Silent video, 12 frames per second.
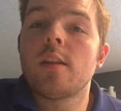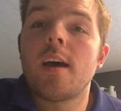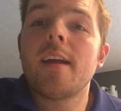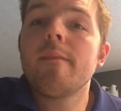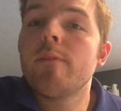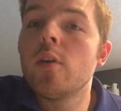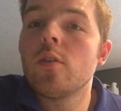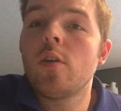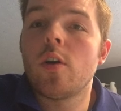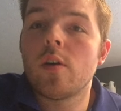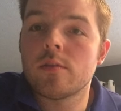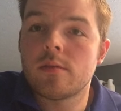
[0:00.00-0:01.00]
lot of phone
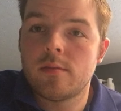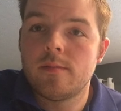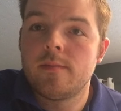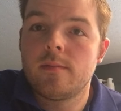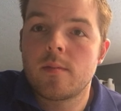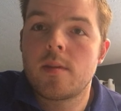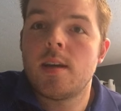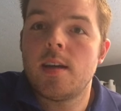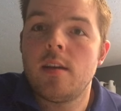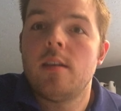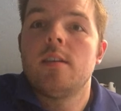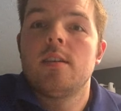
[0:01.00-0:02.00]
calls,
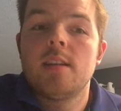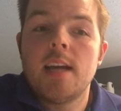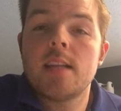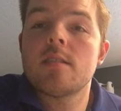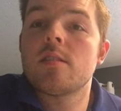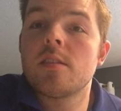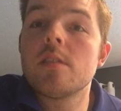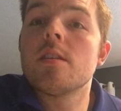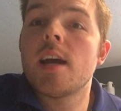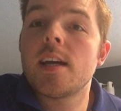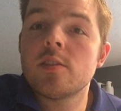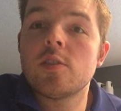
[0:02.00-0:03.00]
okay?
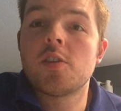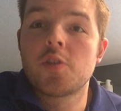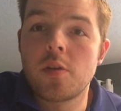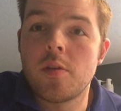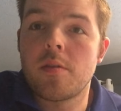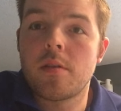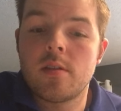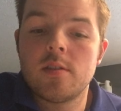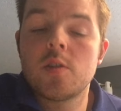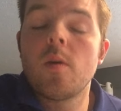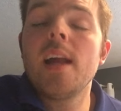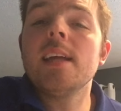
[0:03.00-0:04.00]
That's the truth.
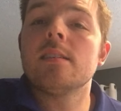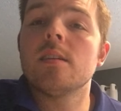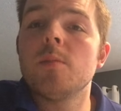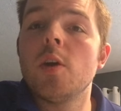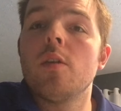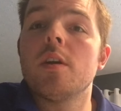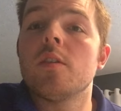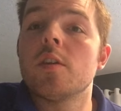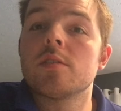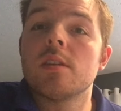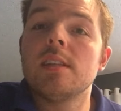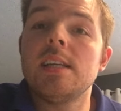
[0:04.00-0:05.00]
So I let them know that
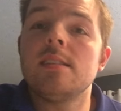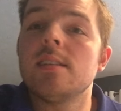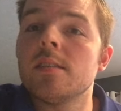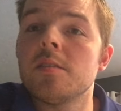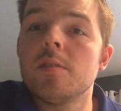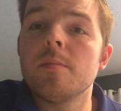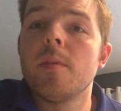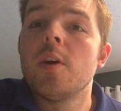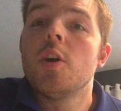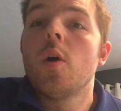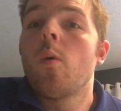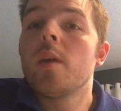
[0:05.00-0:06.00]
there's a lead system.
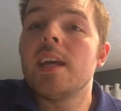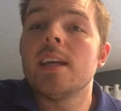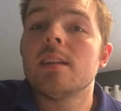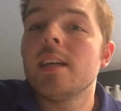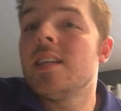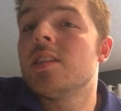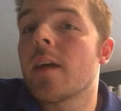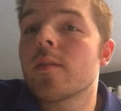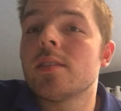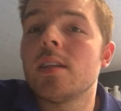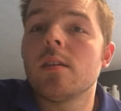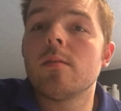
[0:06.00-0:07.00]
We get leads
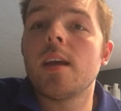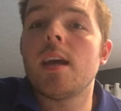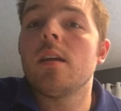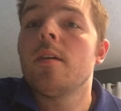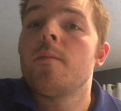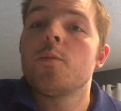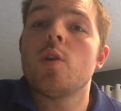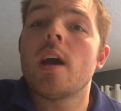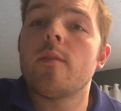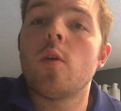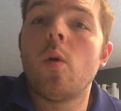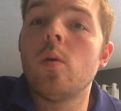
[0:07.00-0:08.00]
every single day. You
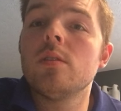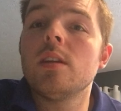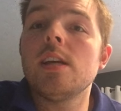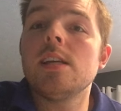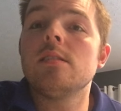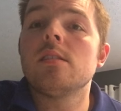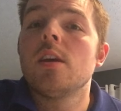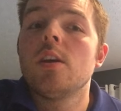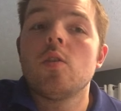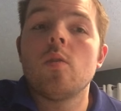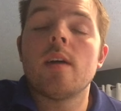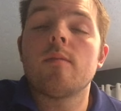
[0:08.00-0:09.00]
have old leads.
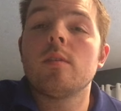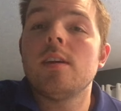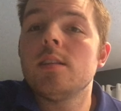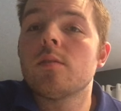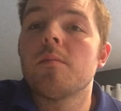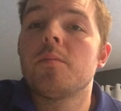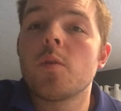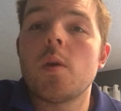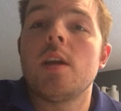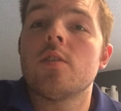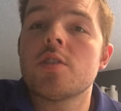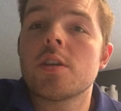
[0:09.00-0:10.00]
You have leads from 3
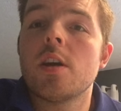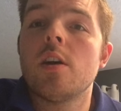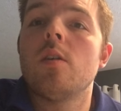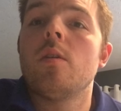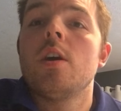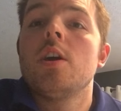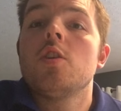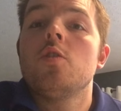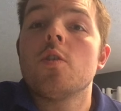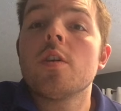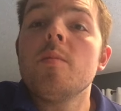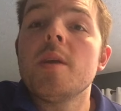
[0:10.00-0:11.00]
years ago.
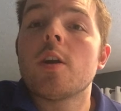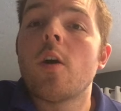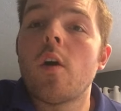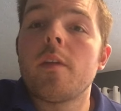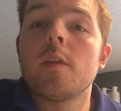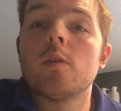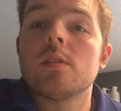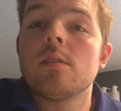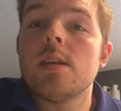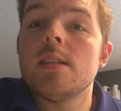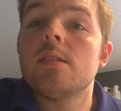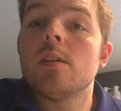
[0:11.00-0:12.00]
You're going to be calling those
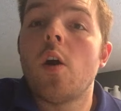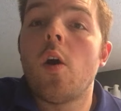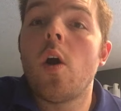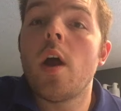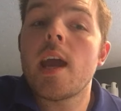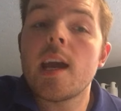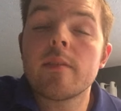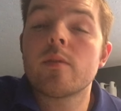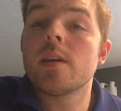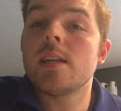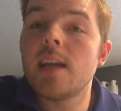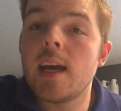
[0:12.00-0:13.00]
leads
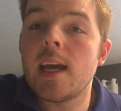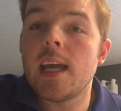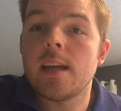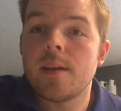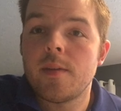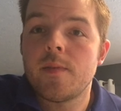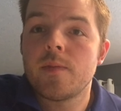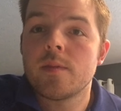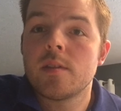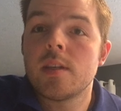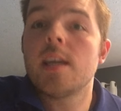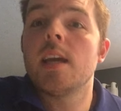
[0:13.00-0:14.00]
every day
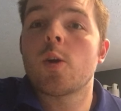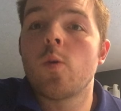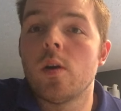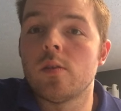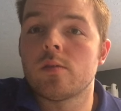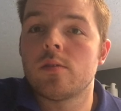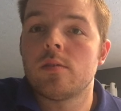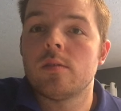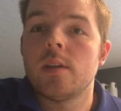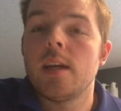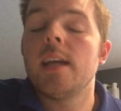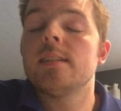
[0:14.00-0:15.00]
to get quotes
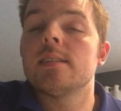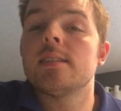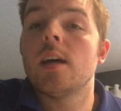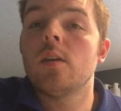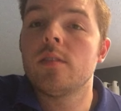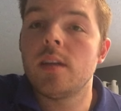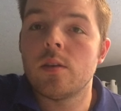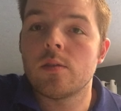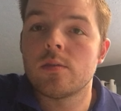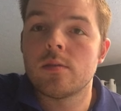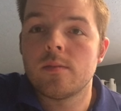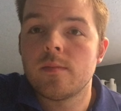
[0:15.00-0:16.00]
and to sell
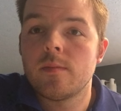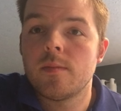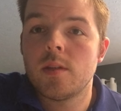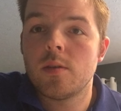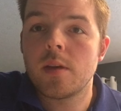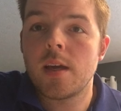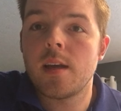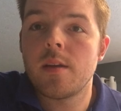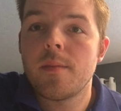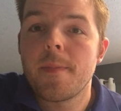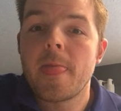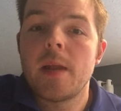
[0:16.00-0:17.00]
deals.
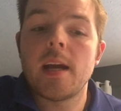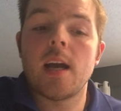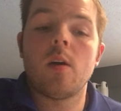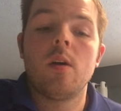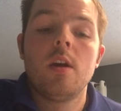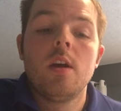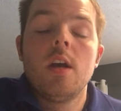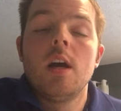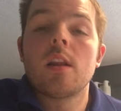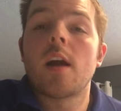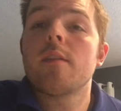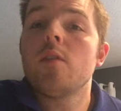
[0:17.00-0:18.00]
Okay? Now,
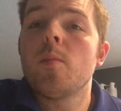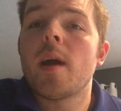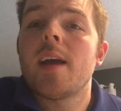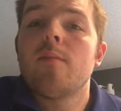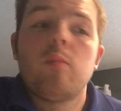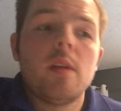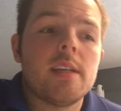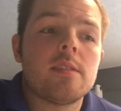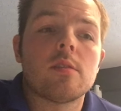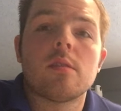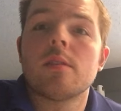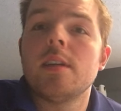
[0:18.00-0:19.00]
a lot of you might have
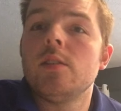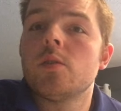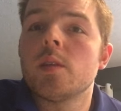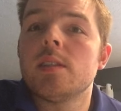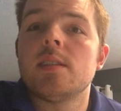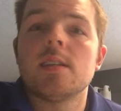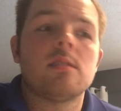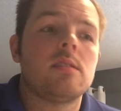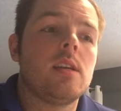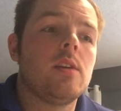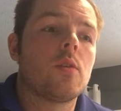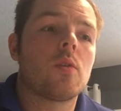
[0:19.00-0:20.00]
Blitz or Lead
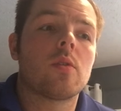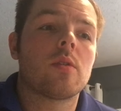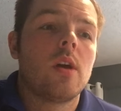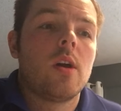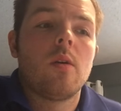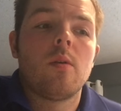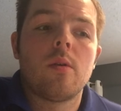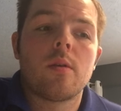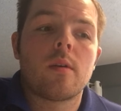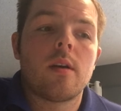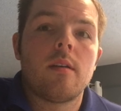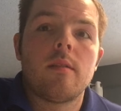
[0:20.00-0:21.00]
360 or
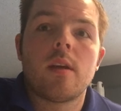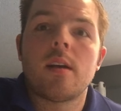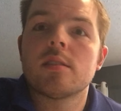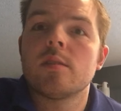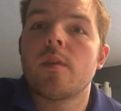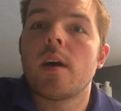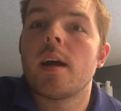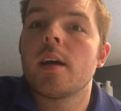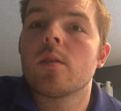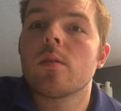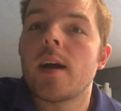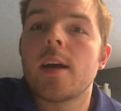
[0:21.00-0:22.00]
Velocify
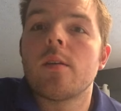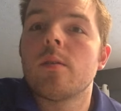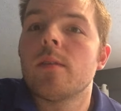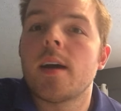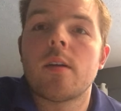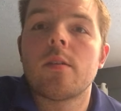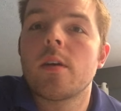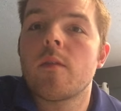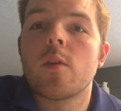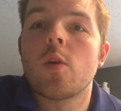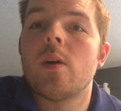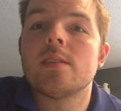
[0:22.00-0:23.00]
or I don't
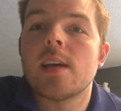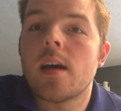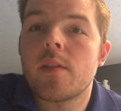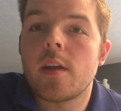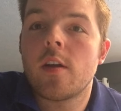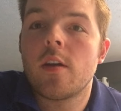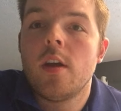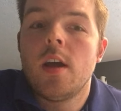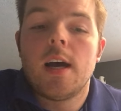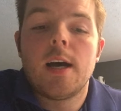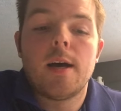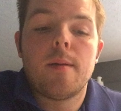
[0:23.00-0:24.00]
even know what's out there.
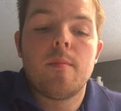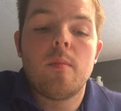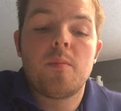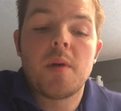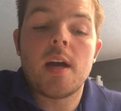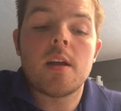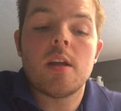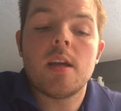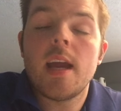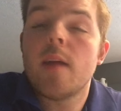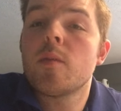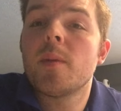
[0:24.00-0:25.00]
But
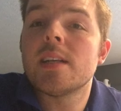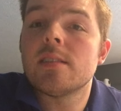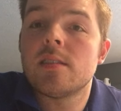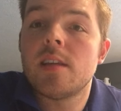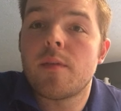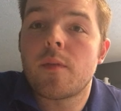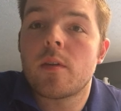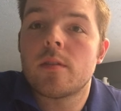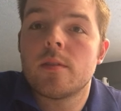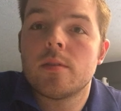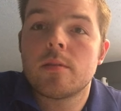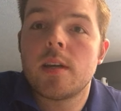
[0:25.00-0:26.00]
everybody's different.
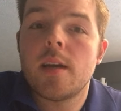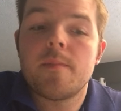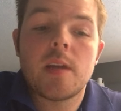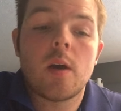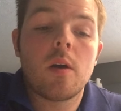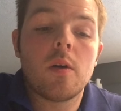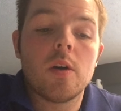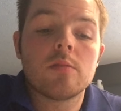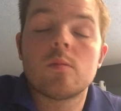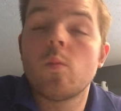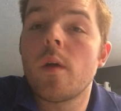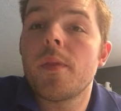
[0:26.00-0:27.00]
Okay? Now,
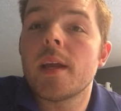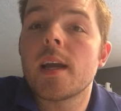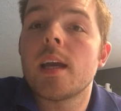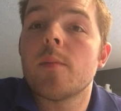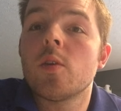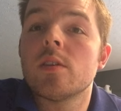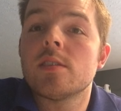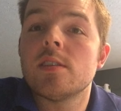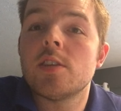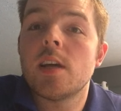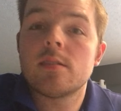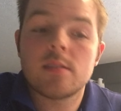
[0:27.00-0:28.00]
one thing I am going to
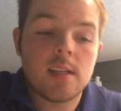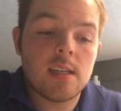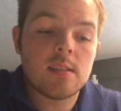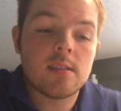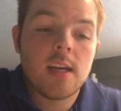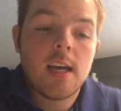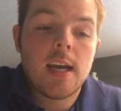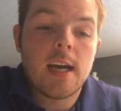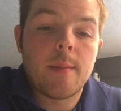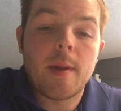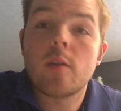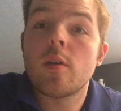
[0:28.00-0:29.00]
suggest is
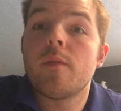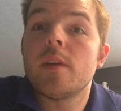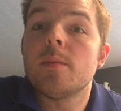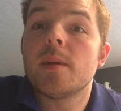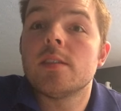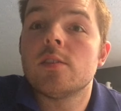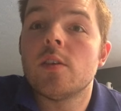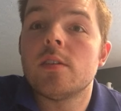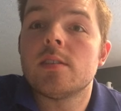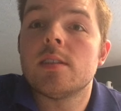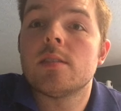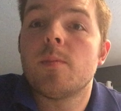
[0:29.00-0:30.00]
I don't know if anybody's
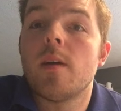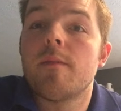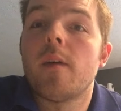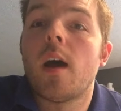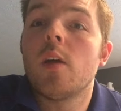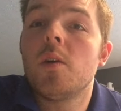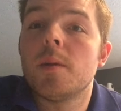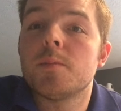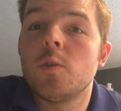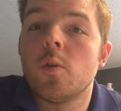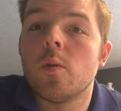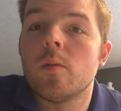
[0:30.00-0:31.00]
noticed this, but follow-up
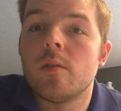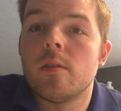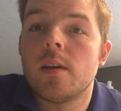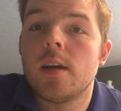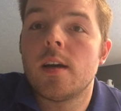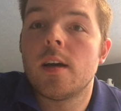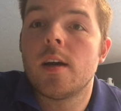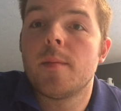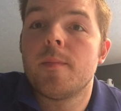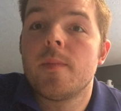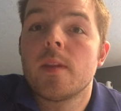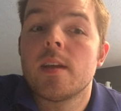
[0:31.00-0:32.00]
tool.
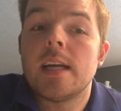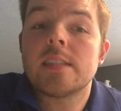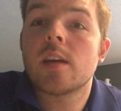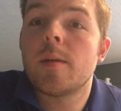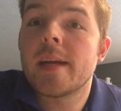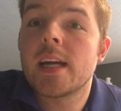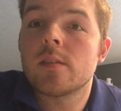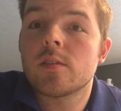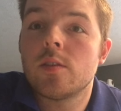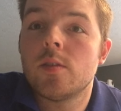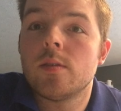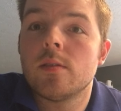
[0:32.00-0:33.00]
That's coming out
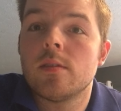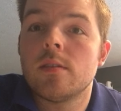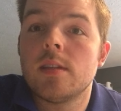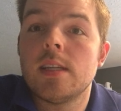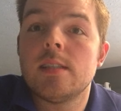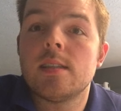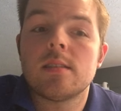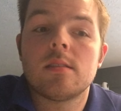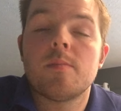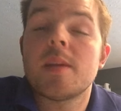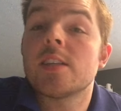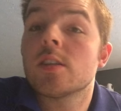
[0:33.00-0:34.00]
soon. Lead
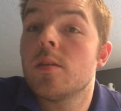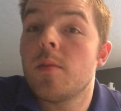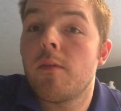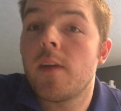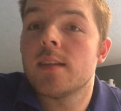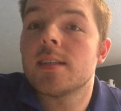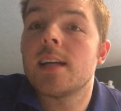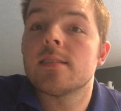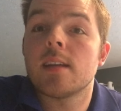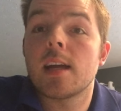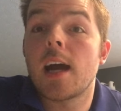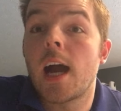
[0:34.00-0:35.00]
system, that's going to be
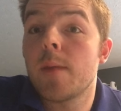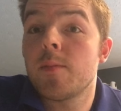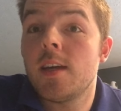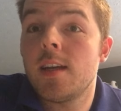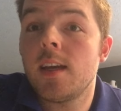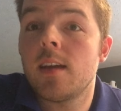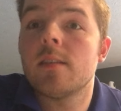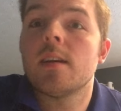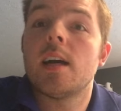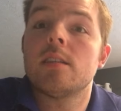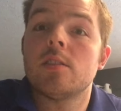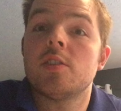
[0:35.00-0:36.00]
fantastic. I'm getting it.
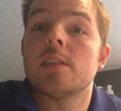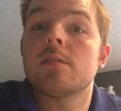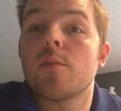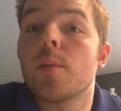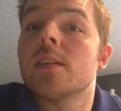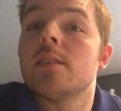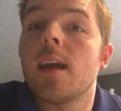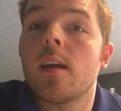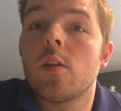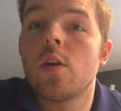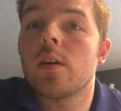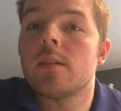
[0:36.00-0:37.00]
I suggest everybody take a
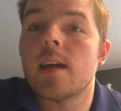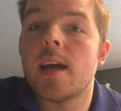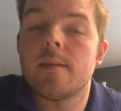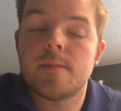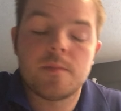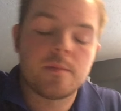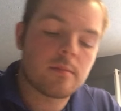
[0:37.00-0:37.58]
look at that.